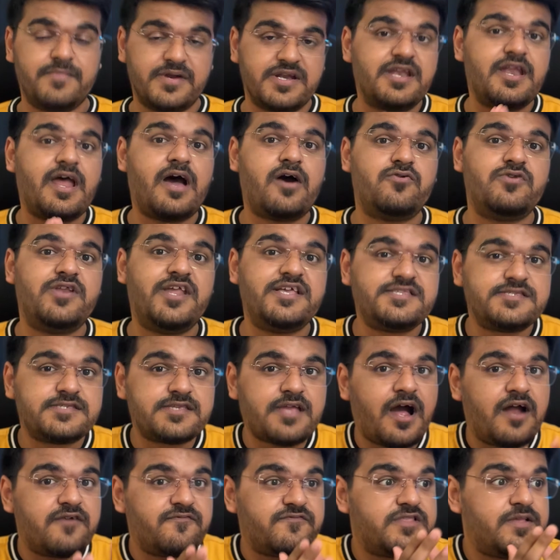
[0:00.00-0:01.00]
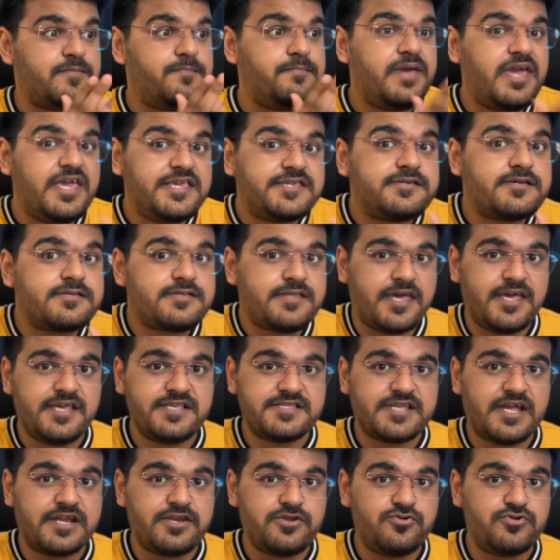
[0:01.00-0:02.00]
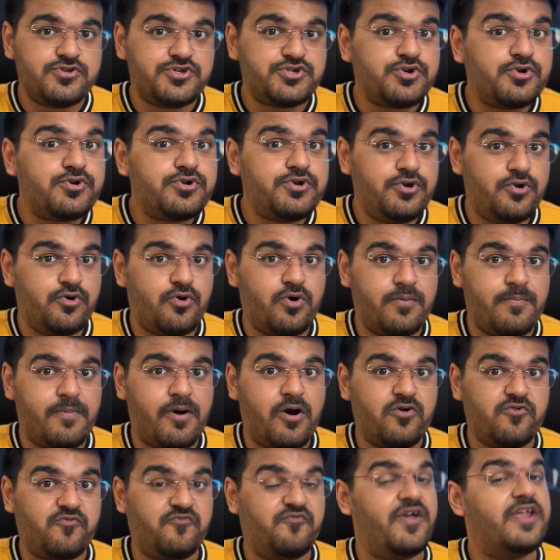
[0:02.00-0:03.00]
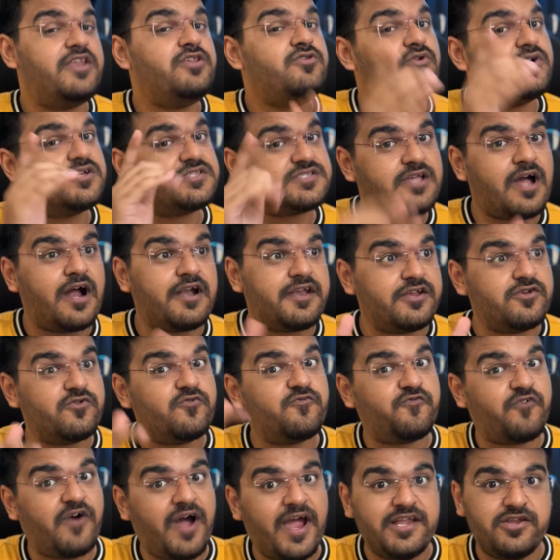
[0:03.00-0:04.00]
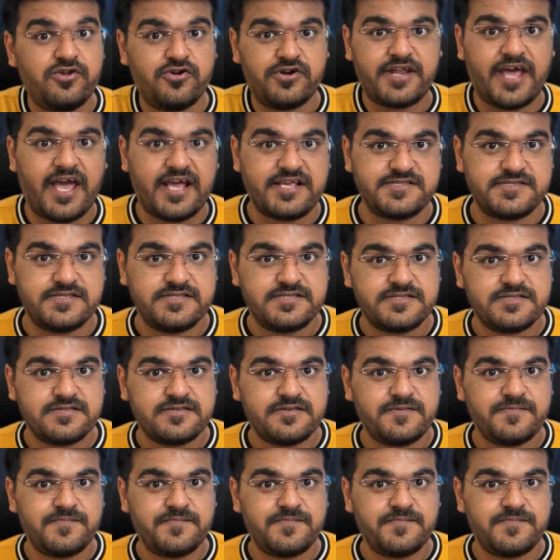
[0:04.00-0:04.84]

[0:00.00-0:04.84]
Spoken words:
But now let's start with the major things that you should know about when you are starting to file your taxes.